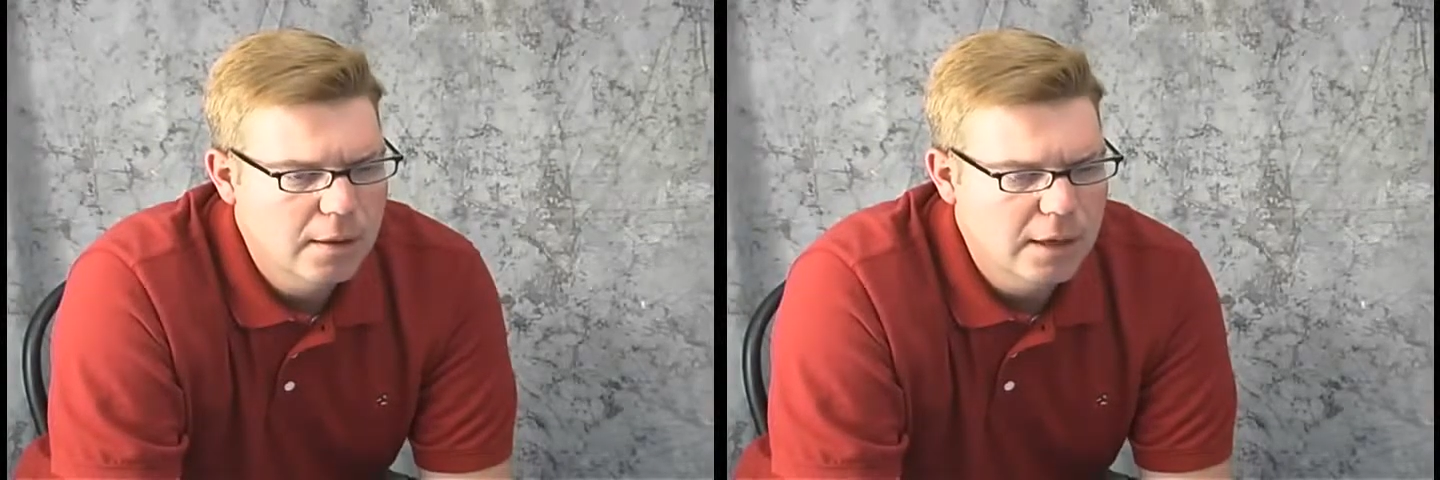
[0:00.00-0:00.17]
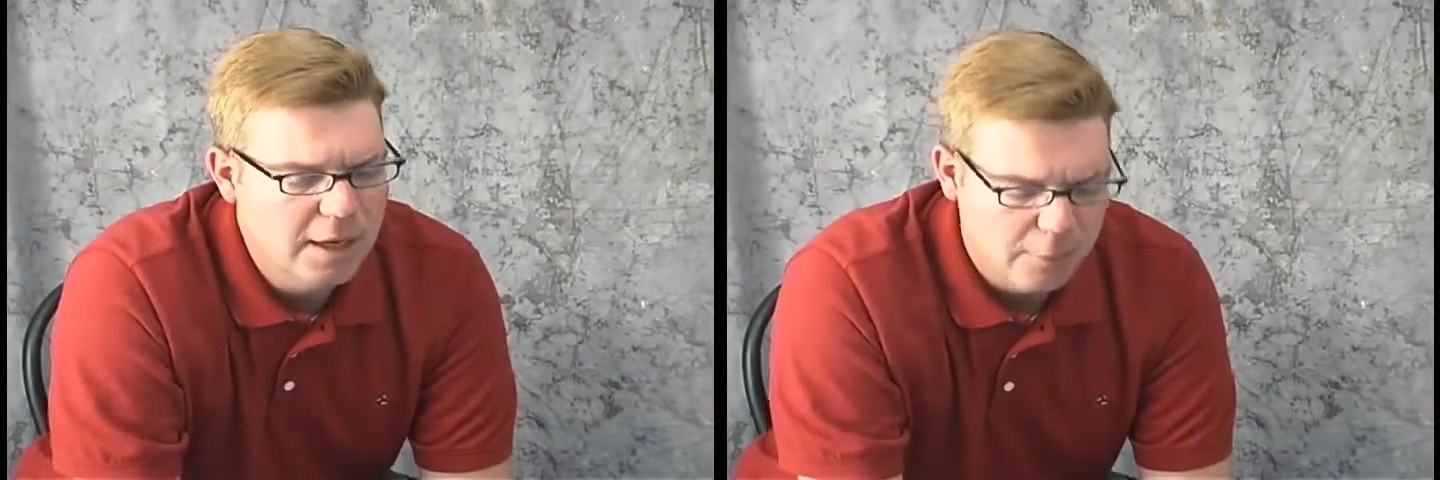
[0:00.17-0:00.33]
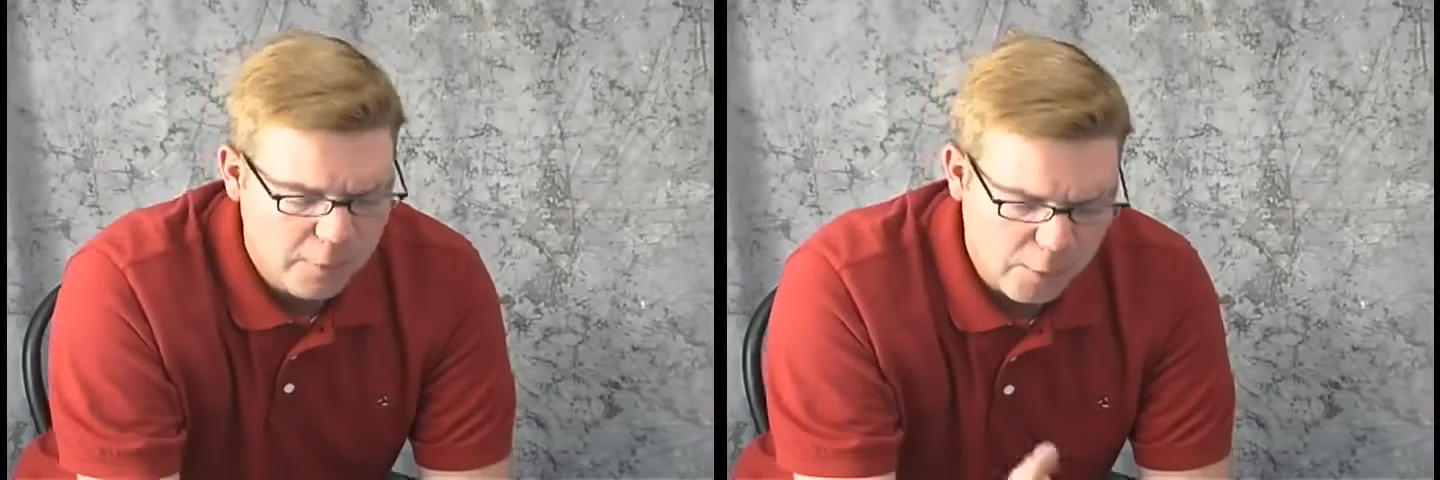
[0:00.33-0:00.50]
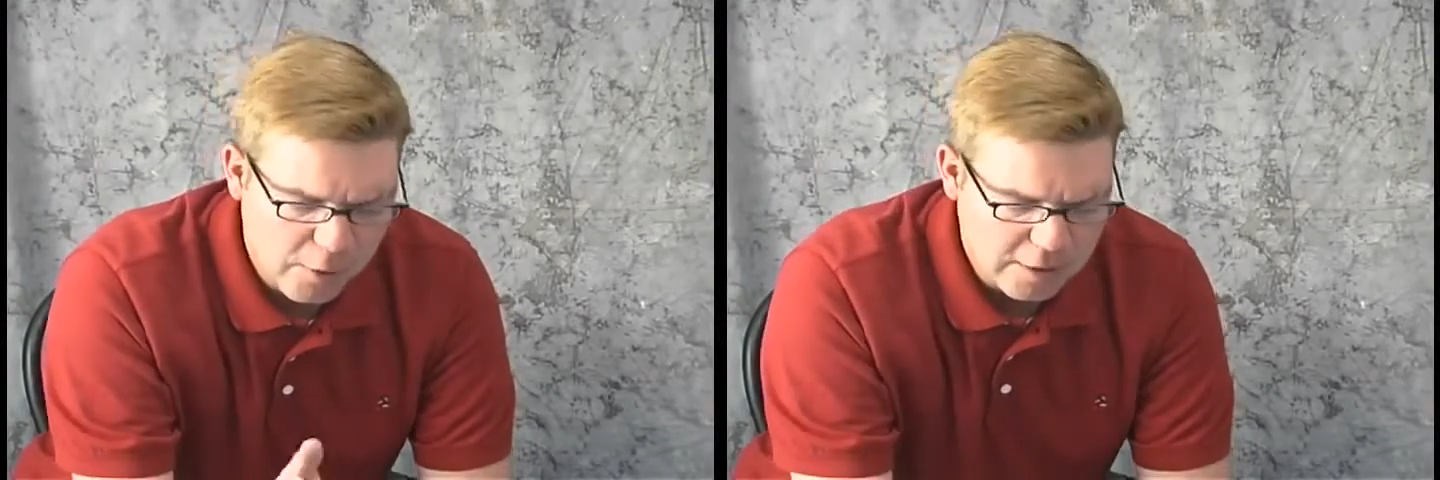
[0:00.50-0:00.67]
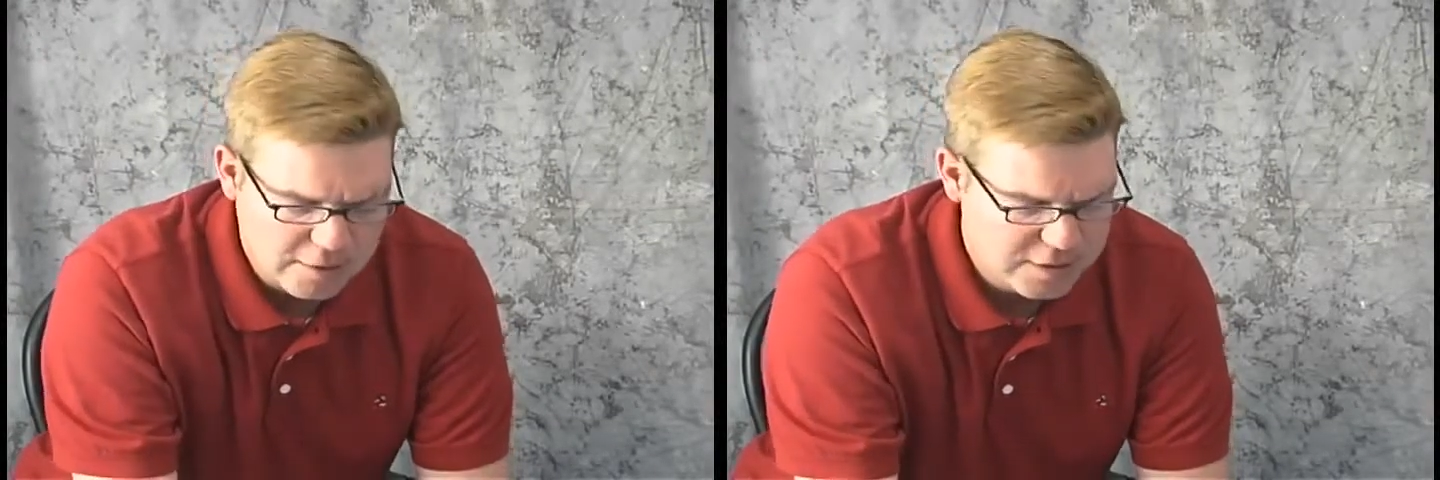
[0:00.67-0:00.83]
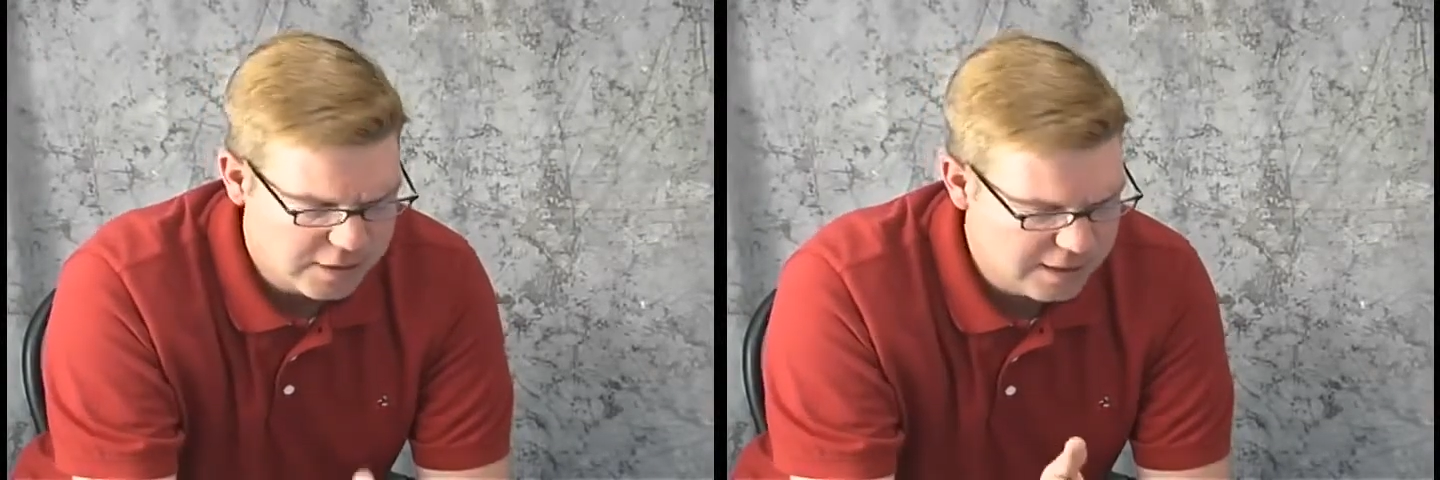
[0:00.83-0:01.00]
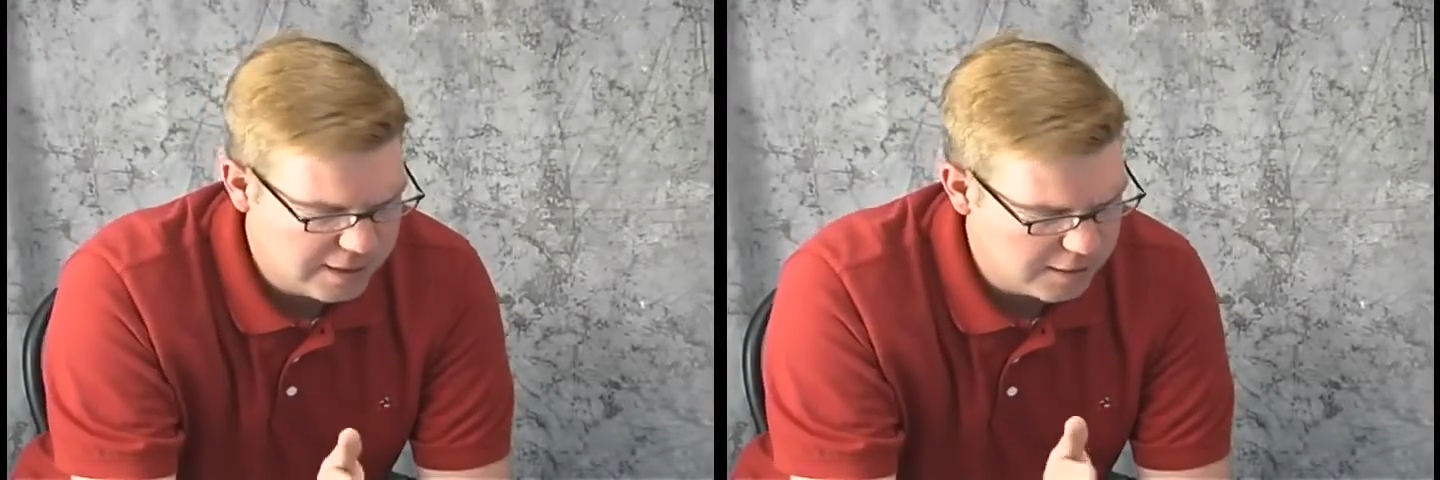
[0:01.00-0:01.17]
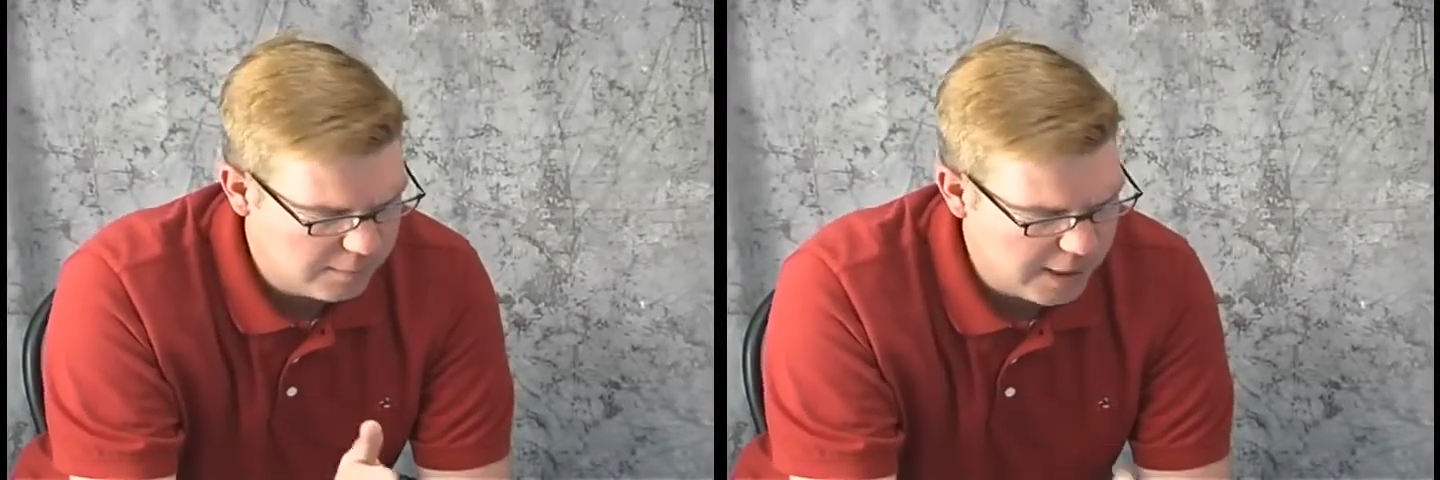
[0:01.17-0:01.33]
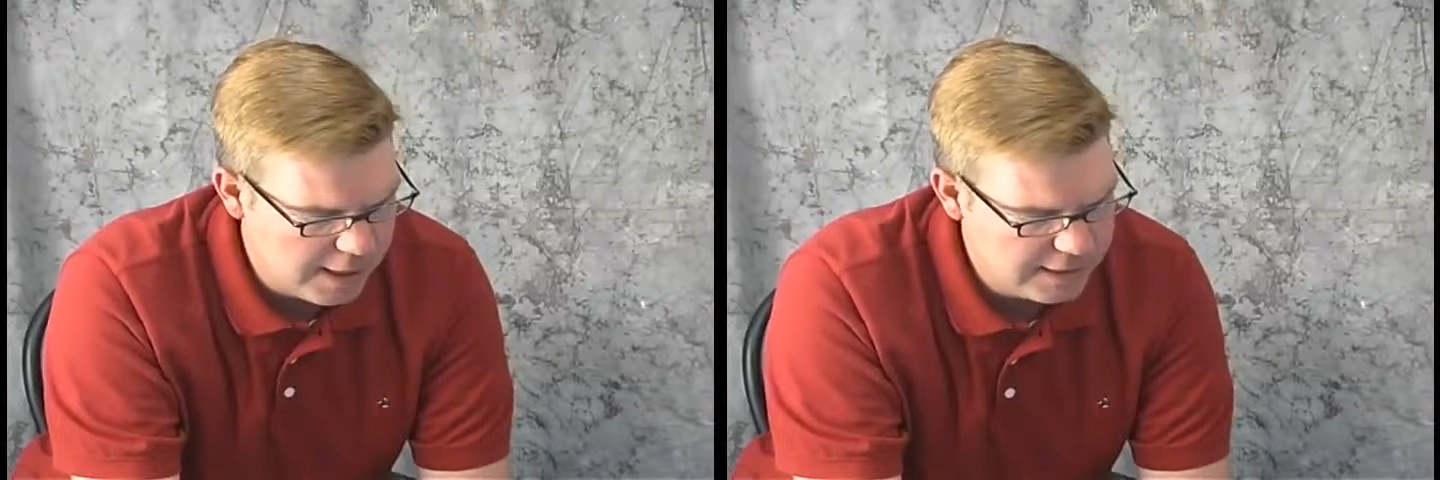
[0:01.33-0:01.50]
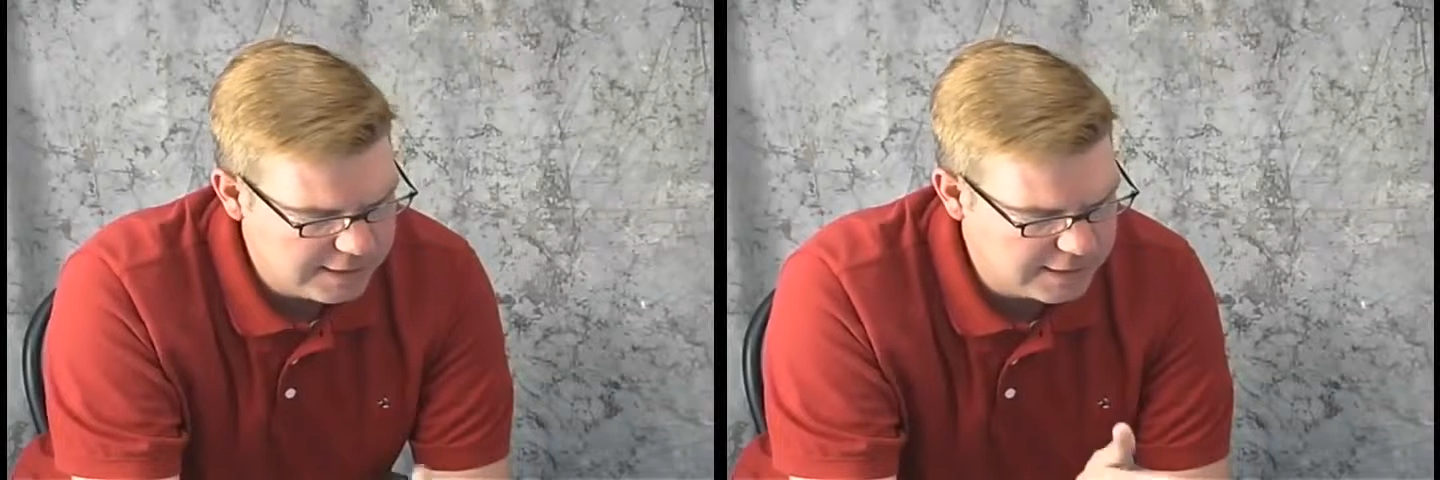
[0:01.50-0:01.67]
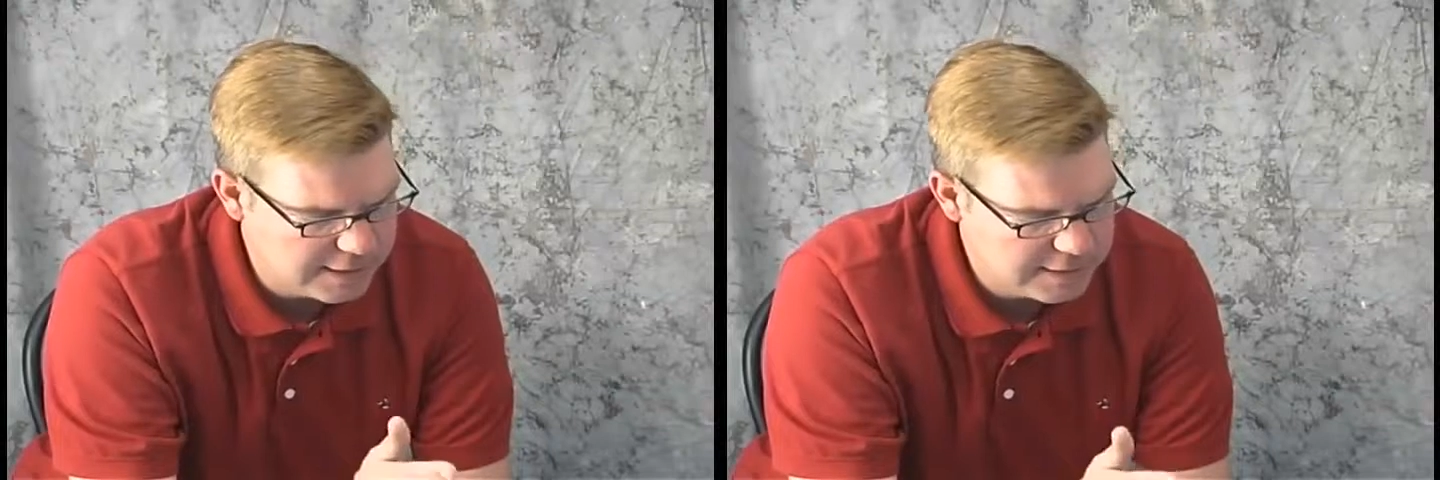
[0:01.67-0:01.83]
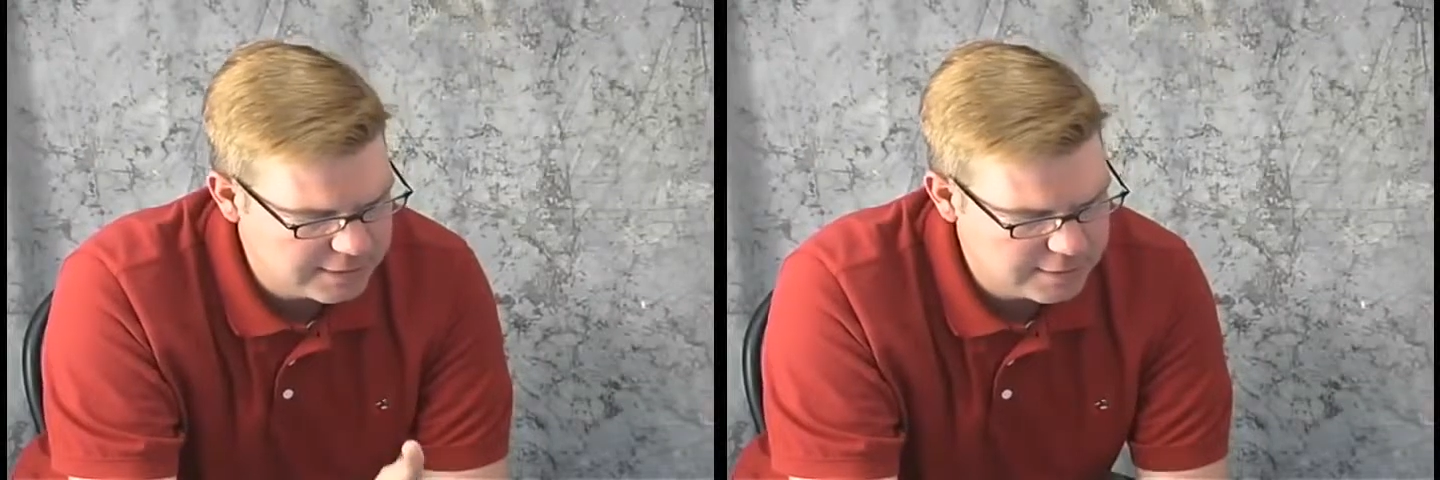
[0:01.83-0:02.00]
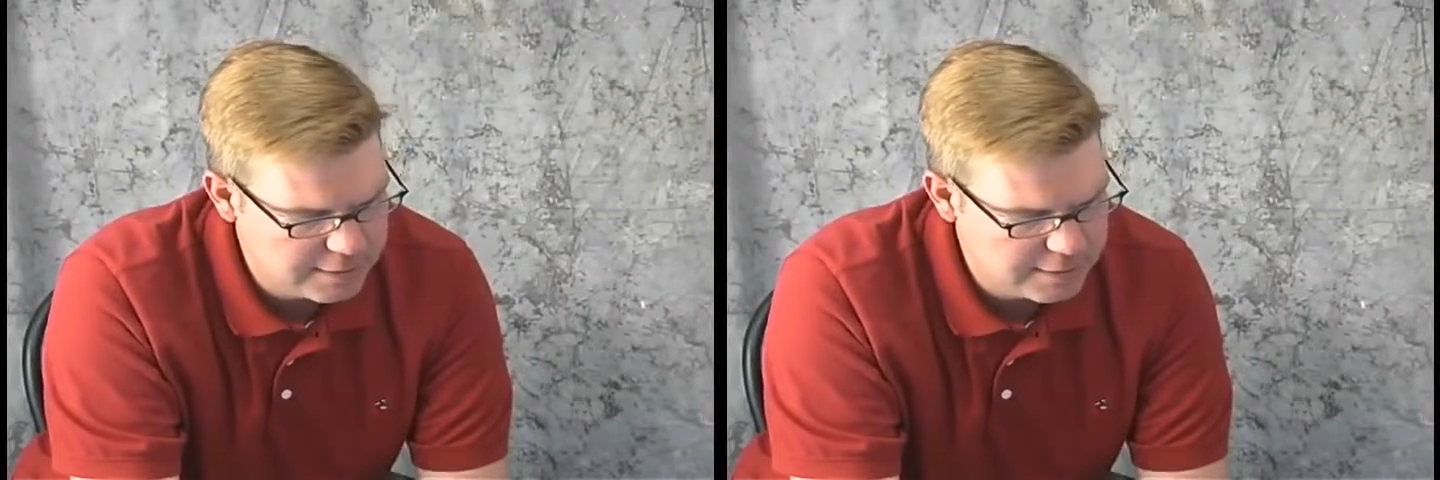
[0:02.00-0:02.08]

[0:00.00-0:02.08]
And I remember I was looking at the bodies,